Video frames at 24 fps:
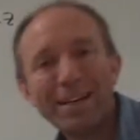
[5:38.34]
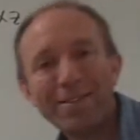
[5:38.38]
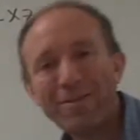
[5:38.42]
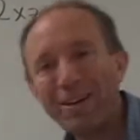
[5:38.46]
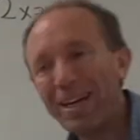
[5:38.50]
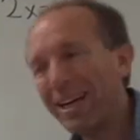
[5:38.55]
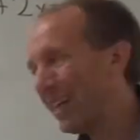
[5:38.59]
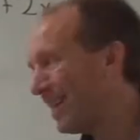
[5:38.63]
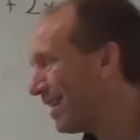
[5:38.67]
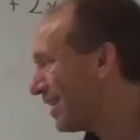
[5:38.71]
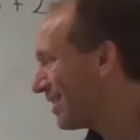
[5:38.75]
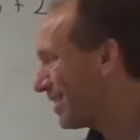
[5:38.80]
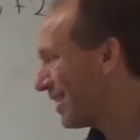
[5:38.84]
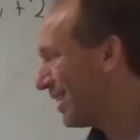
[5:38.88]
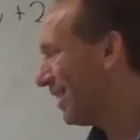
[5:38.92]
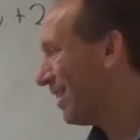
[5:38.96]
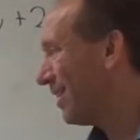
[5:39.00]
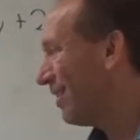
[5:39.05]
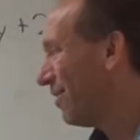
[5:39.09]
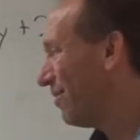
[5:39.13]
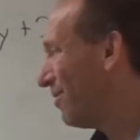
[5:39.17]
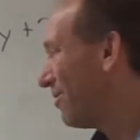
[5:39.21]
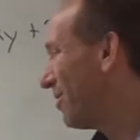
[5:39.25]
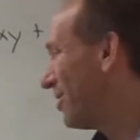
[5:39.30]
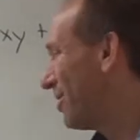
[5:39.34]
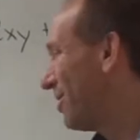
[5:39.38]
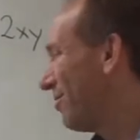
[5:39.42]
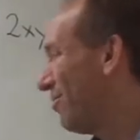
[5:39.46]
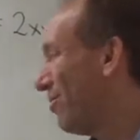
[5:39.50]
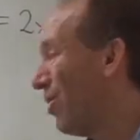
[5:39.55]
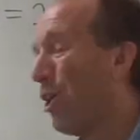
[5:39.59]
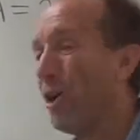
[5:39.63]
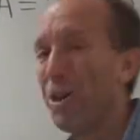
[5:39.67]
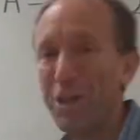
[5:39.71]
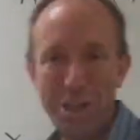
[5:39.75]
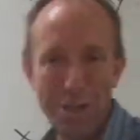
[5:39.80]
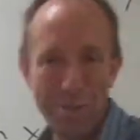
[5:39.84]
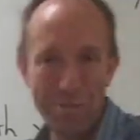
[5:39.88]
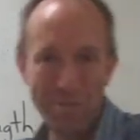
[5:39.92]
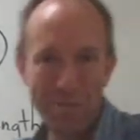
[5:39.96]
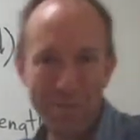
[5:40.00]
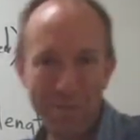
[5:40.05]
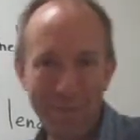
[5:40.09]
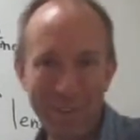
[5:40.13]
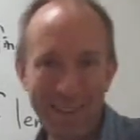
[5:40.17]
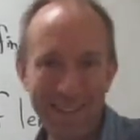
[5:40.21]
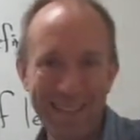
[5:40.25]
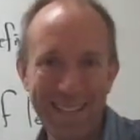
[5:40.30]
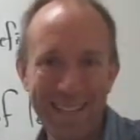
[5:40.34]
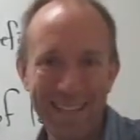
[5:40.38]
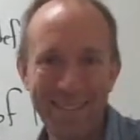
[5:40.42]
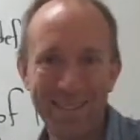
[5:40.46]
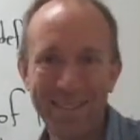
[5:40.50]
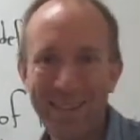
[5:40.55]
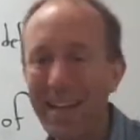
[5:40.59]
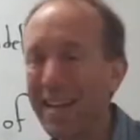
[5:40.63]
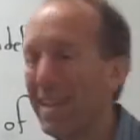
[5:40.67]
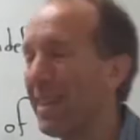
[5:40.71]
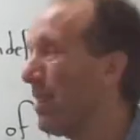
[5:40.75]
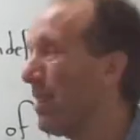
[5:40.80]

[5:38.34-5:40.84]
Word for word: advantage of the volume. Okay,